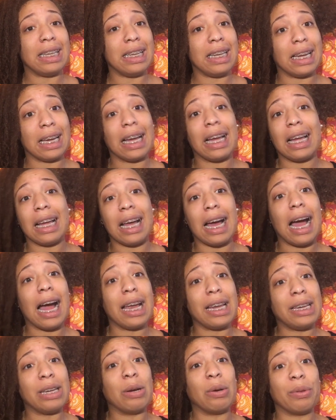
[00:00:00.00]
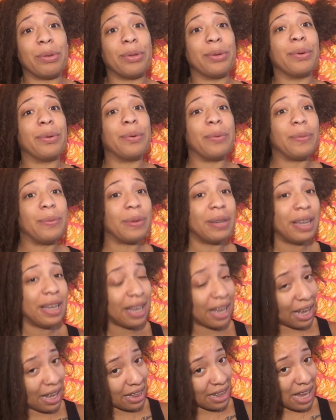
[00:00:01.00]
Yeah, I go through
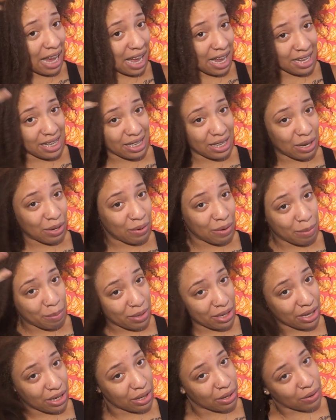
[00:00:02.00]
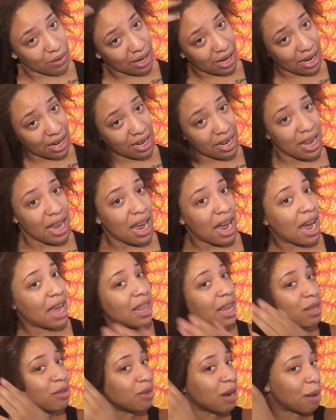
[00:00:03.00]
a lot, so I'm gonna go ahead.
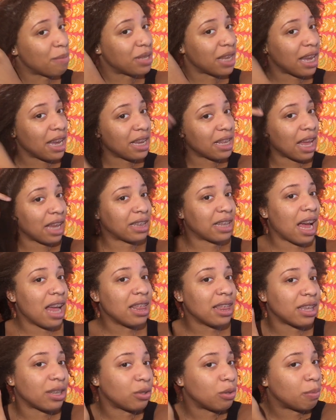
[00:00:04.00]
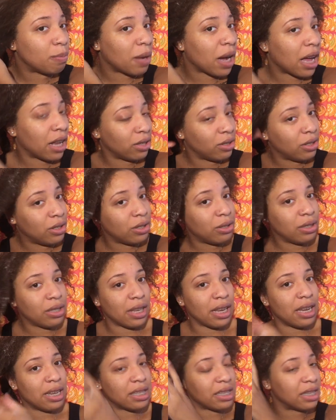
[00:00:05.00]
And that's what I'm saying, like, that little bottle
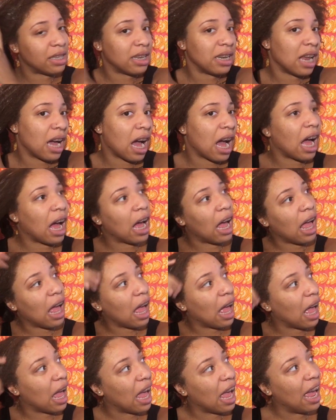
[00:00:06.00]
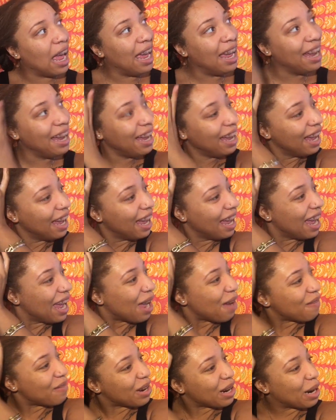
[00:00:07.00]
is not
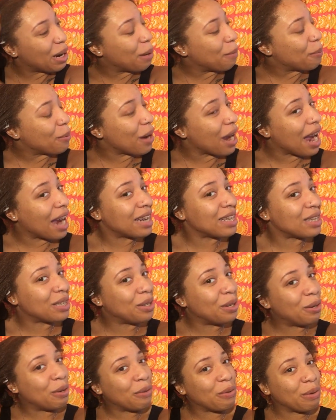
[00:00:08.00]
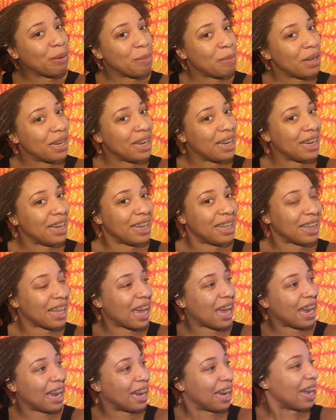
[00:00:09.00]
very practical for me.
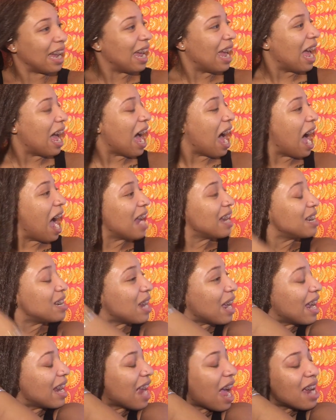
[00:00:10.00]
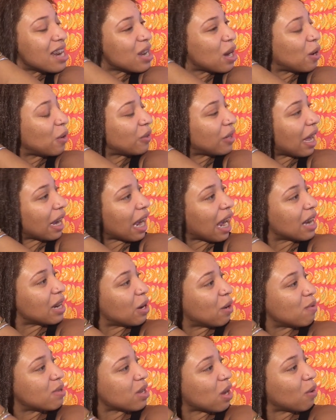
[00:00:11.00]
Like, I and I know, like, I
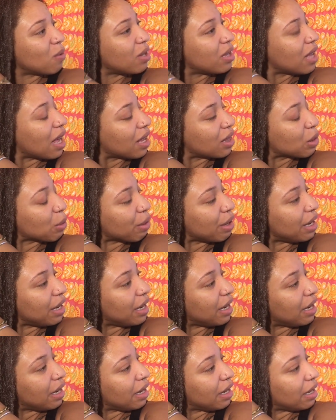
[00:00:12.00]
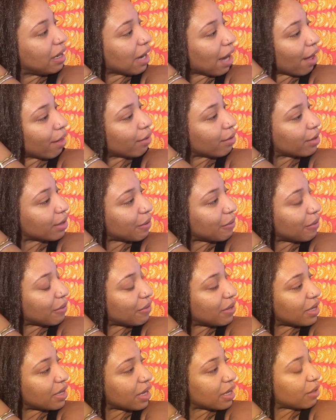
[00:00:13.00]
know it's only like three dollars and
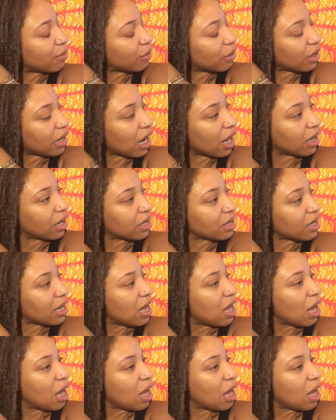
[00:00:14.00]
fifty cents, four dollars,